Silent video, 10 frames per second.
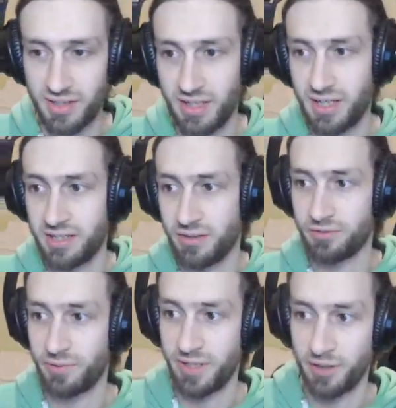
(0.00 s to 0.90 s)
And off
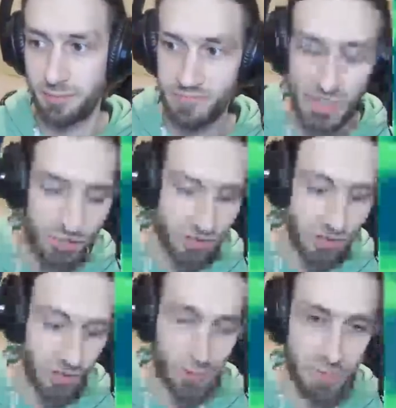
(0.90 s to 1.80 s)
we go.
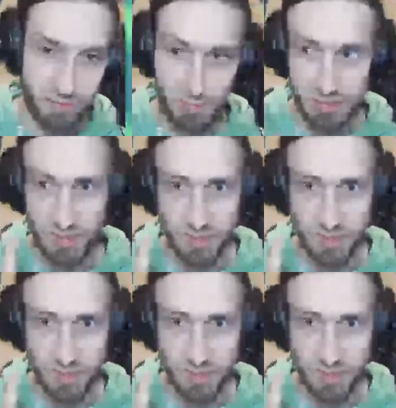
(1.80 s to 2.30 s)
So above me,